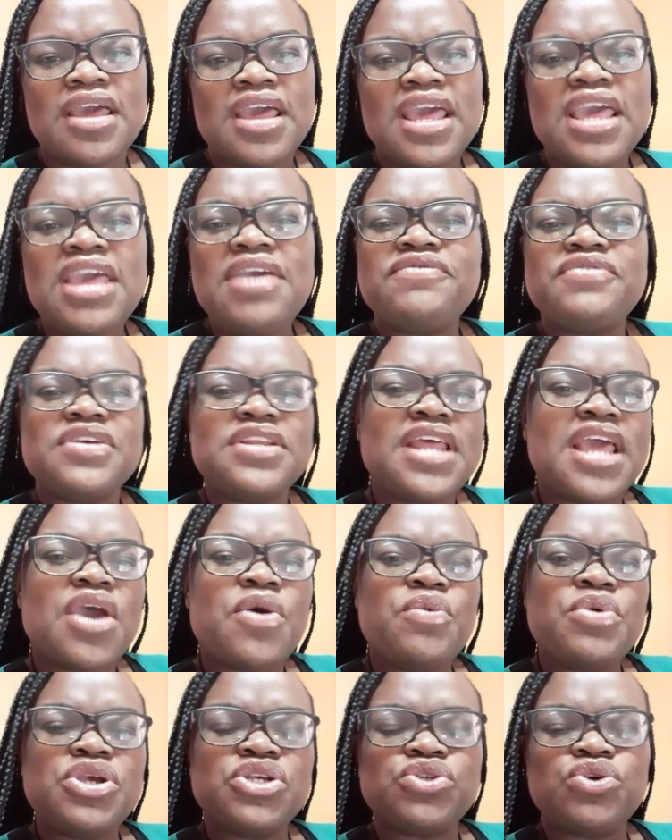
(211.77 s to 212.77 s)
If today
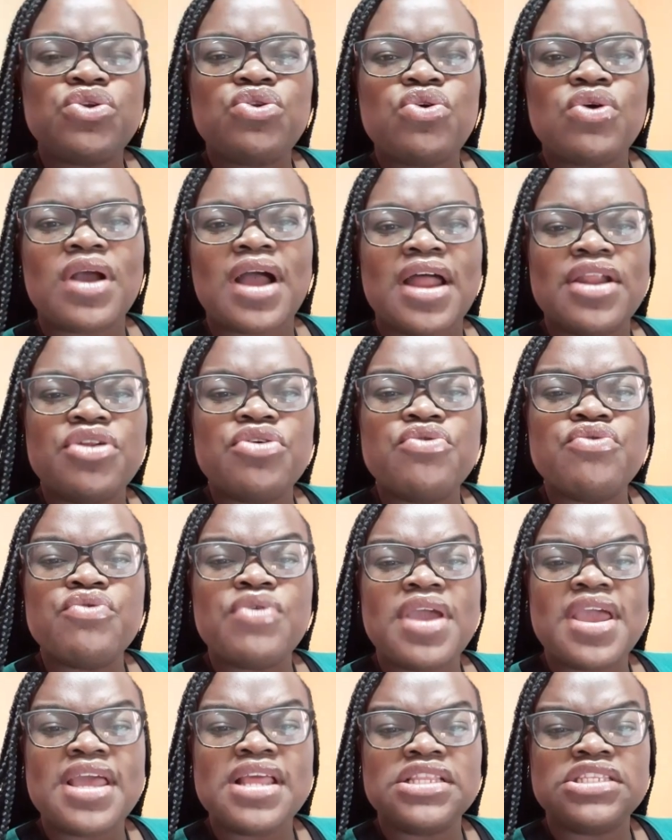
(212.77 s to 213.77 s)
we should look at the
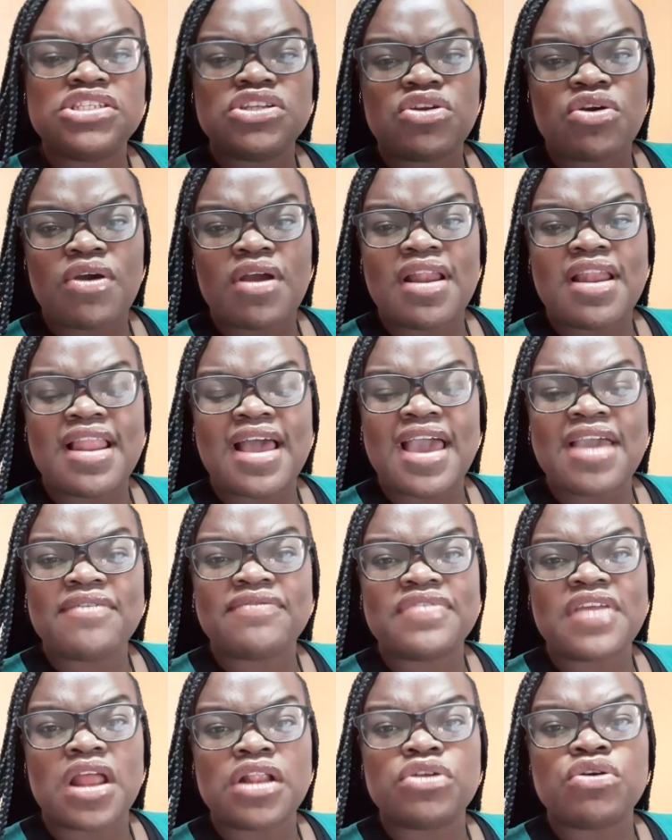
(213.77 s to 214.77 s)
rains in our life
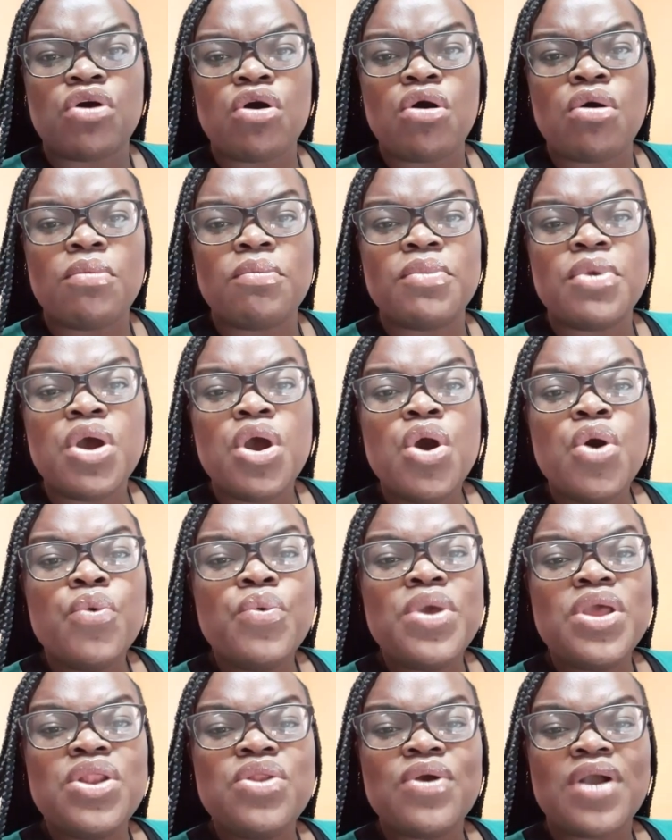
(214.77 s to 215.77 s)
that come,
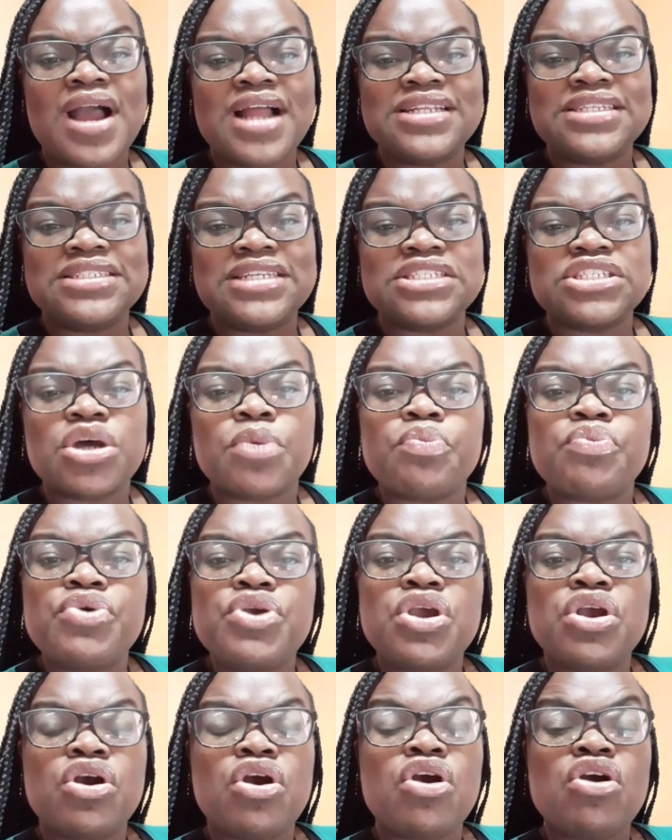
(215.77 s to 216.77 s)
we look at it as a
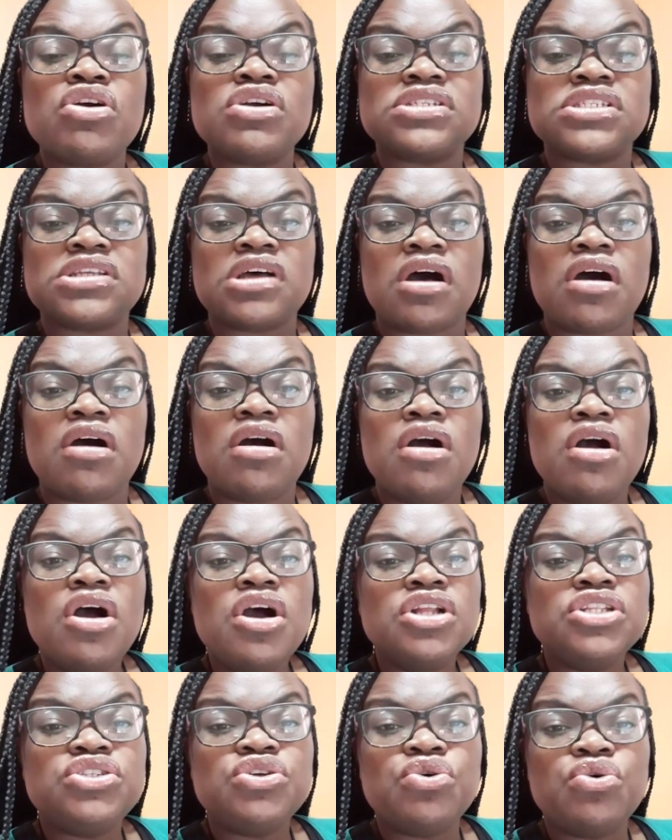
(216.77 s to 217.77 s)
precursor
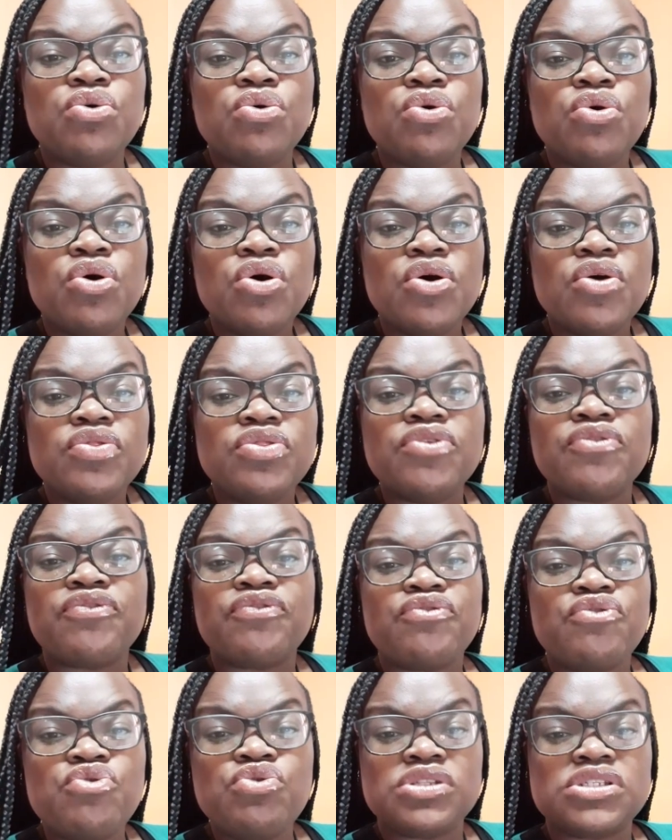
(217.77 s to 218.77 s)
to the
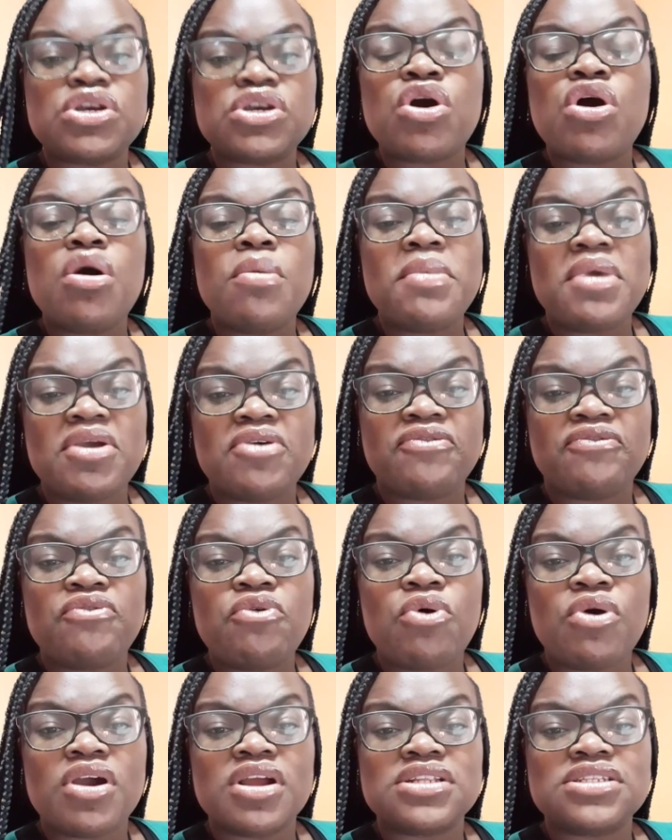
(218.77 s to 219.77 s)
fruits coming
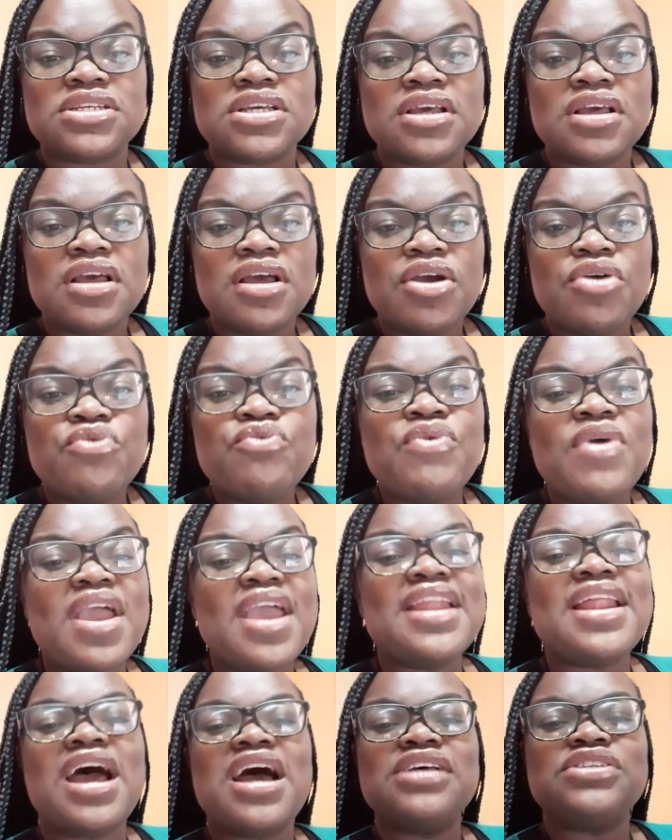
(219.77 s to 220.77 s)
forth.
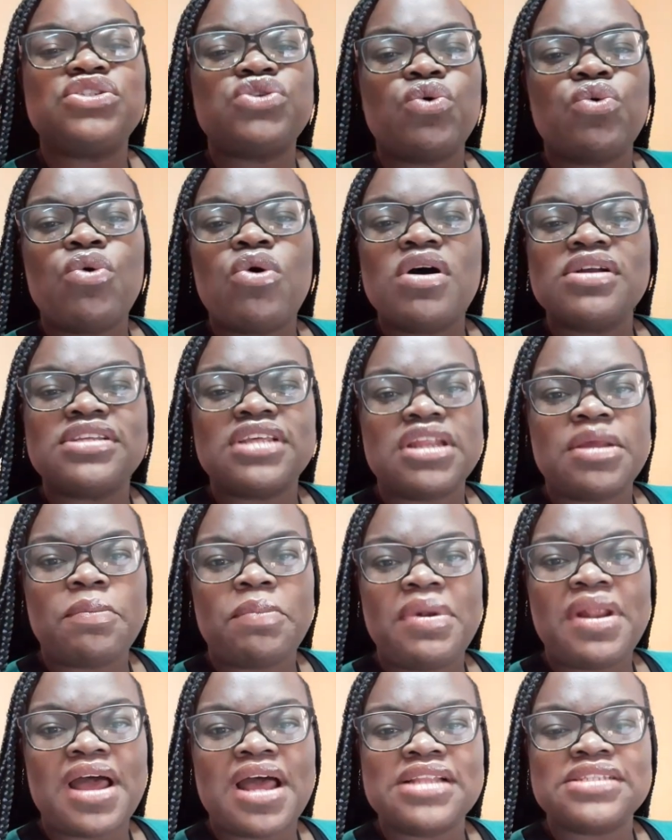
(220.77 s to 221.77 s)
Rain has to water the
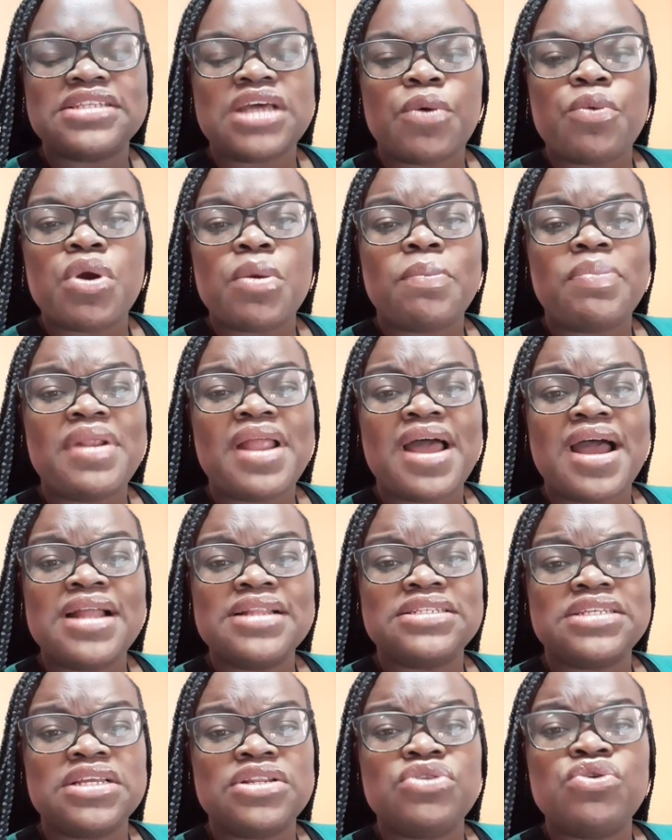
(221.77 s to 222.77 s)
plants that were
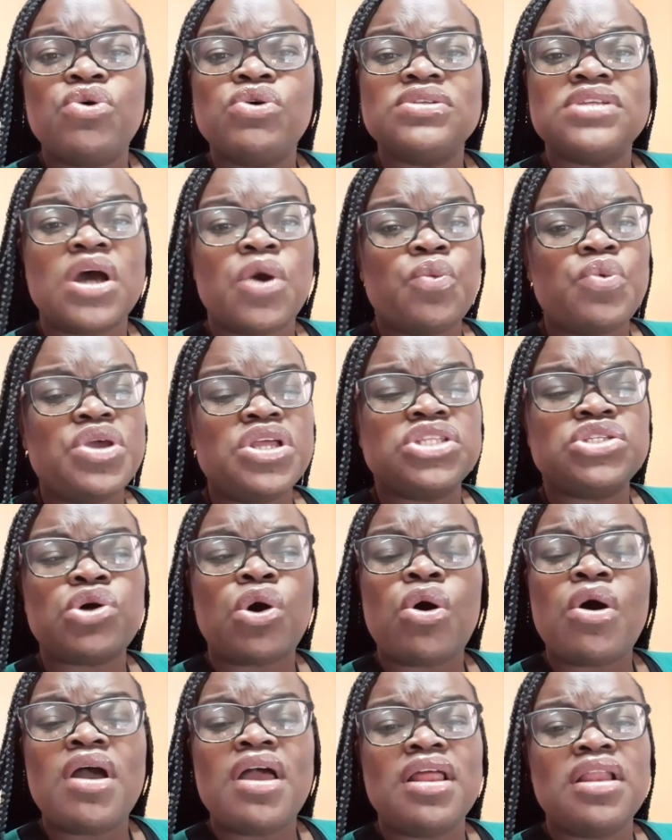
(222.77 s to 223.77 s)
planted, those that we
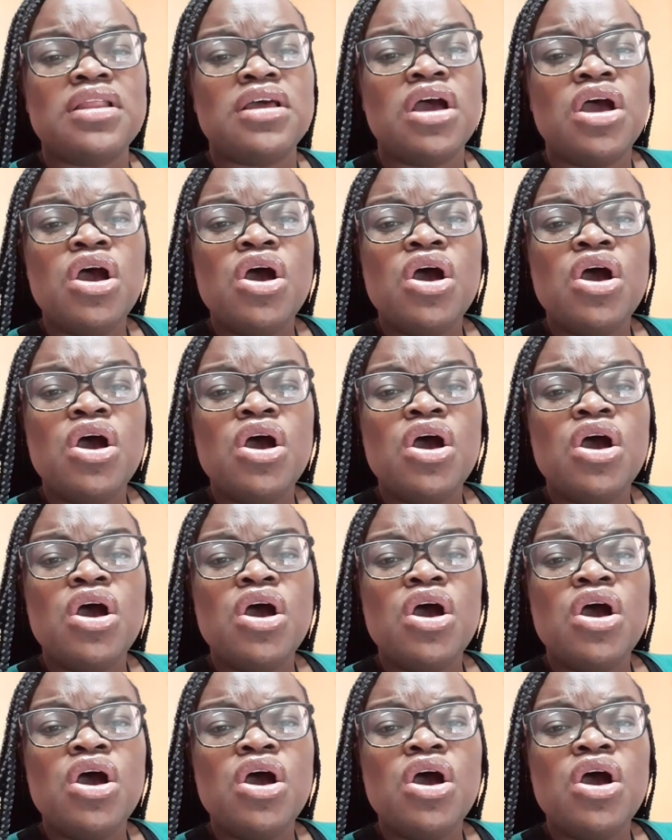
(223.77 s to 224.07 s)
toiled